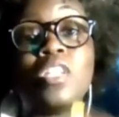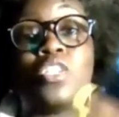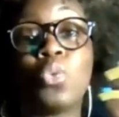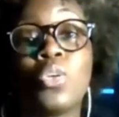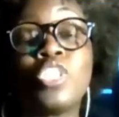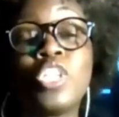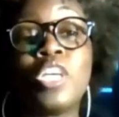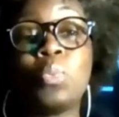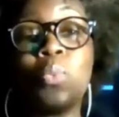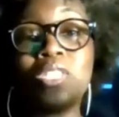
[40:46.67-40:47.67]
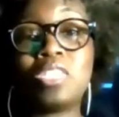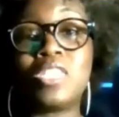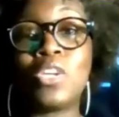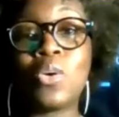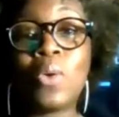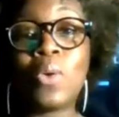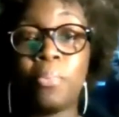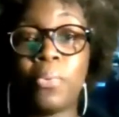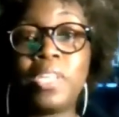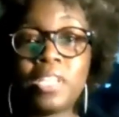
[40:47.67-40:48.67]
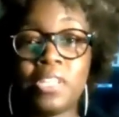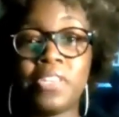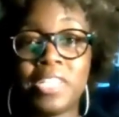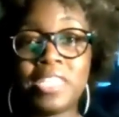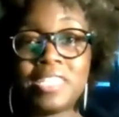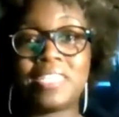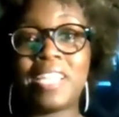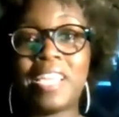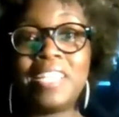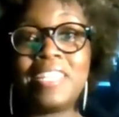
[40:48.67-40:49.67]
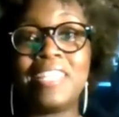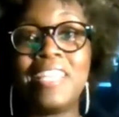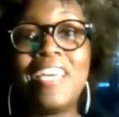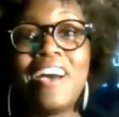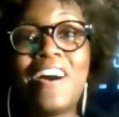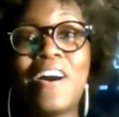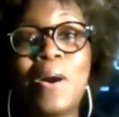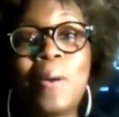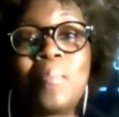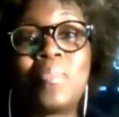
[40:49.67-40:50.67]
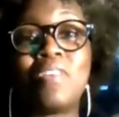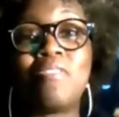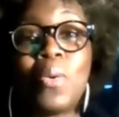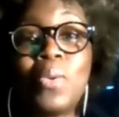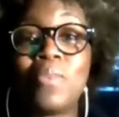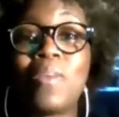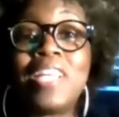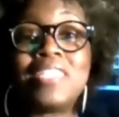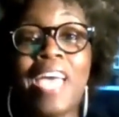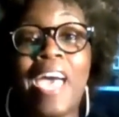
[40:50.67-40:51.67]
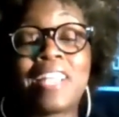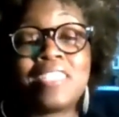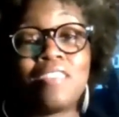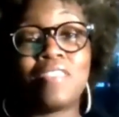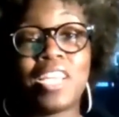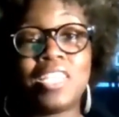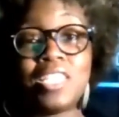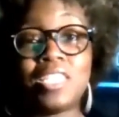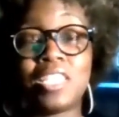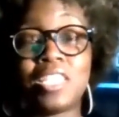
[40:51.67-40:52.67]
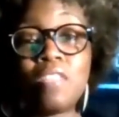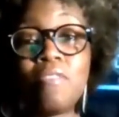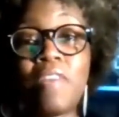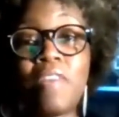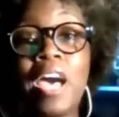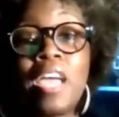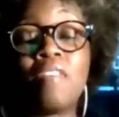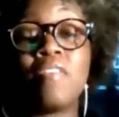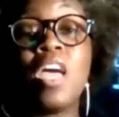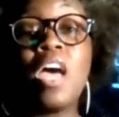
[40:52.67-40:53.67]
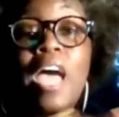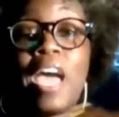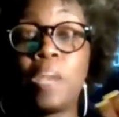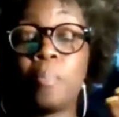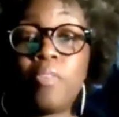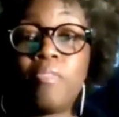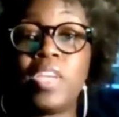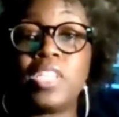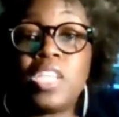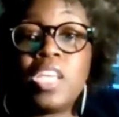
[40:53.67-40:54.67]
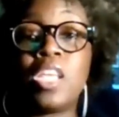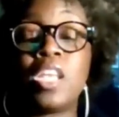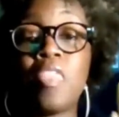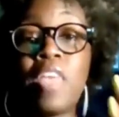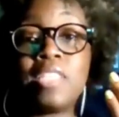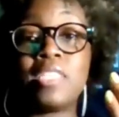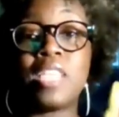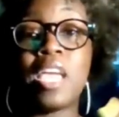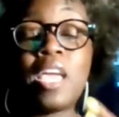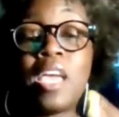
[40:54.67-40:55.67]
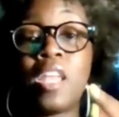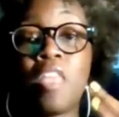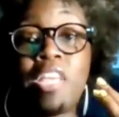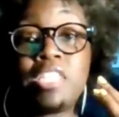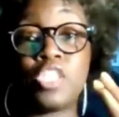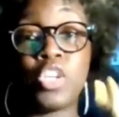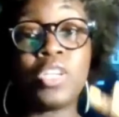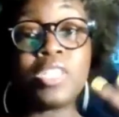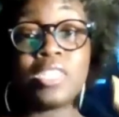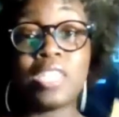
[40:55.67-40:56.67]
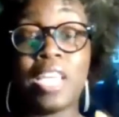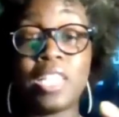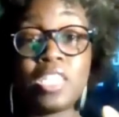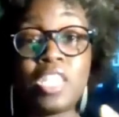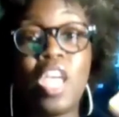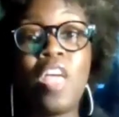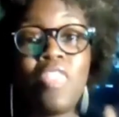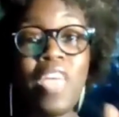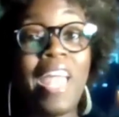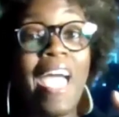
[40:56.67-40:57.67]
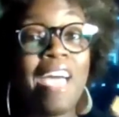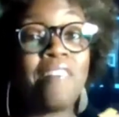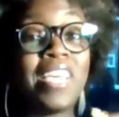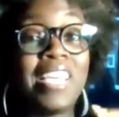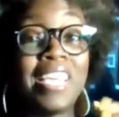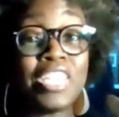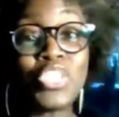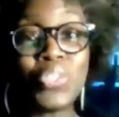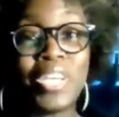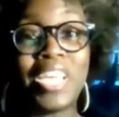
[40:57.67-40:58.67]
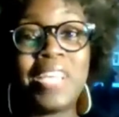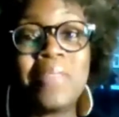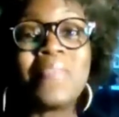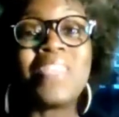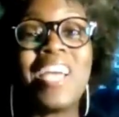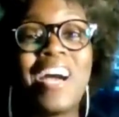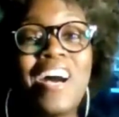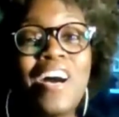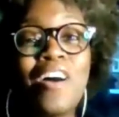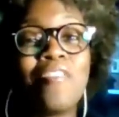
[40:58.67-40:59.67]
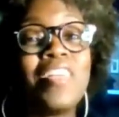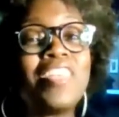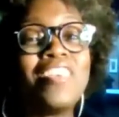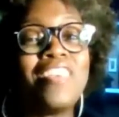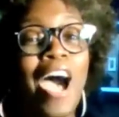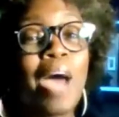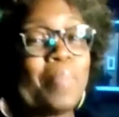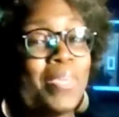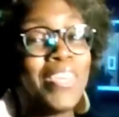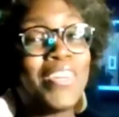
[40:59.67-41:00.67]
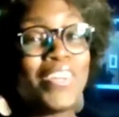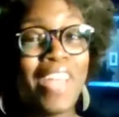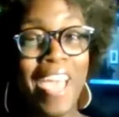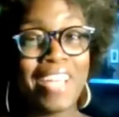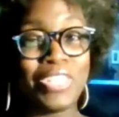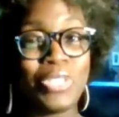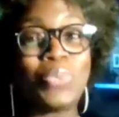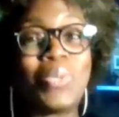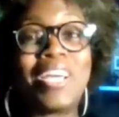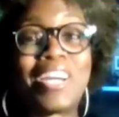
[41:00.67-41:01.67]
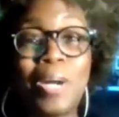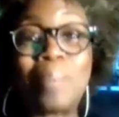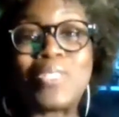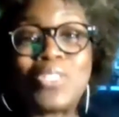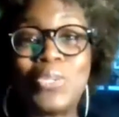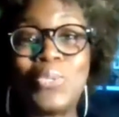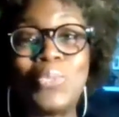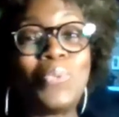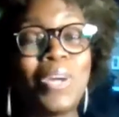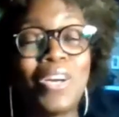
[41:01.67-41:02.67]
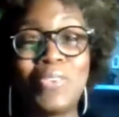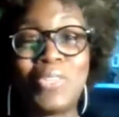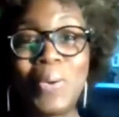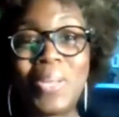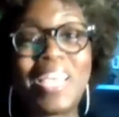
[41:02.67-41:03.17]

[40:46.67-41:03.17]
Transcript: Georgia was still a pre clearance state. Mm-hmm. Um, the Voting Rights Act of 1965 had a provision that said that certain states that have a history of not being good actors when it comes to uh, you know